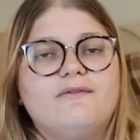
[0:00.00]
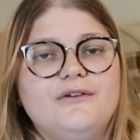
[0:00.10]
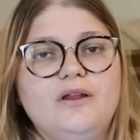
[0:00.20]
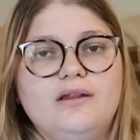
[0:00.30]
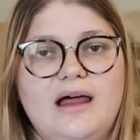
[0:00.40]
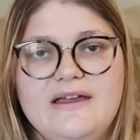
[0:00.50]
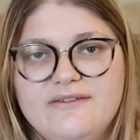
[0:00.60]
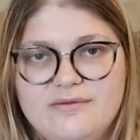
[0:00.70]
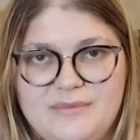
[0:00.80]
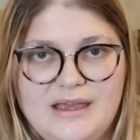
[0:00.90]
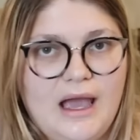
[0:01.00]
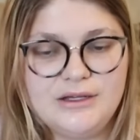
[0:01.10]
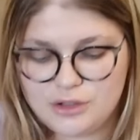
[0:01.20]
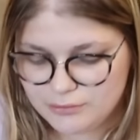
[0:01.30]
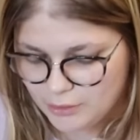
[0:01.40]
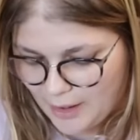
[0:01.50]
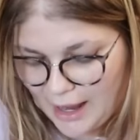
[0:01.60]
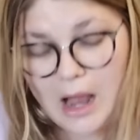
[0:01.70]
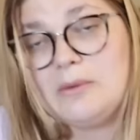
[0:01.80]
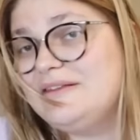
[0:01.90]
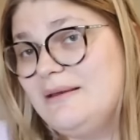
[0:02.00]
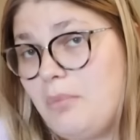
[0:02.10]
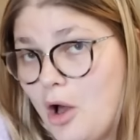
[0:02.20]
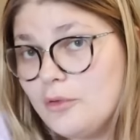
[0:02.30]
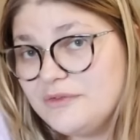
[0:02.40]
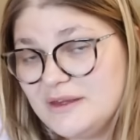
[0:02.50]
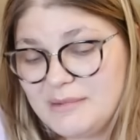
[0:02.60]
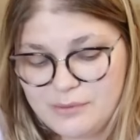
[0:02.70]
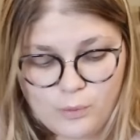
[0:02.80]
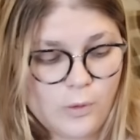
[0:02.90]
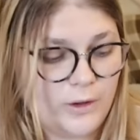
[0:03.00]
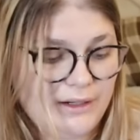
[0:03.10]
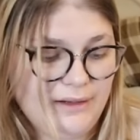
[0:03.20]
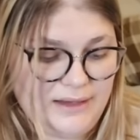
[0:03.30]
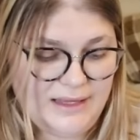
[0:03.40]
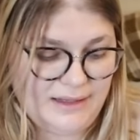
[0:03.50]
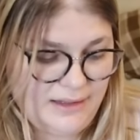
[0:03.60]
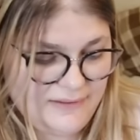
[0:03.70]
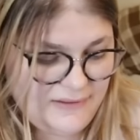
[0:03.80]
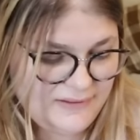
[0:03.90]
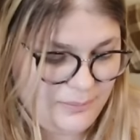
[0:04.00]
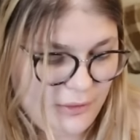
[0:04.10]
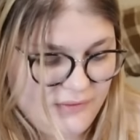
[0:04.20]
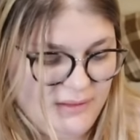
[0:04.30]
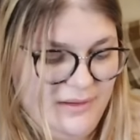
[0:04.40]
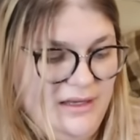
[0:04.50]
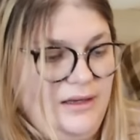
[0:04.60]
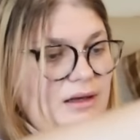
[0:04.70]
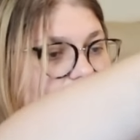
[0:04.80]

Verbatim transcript: For the life of me, I don't know how it's supposed to be worn. Like, is it supposed to be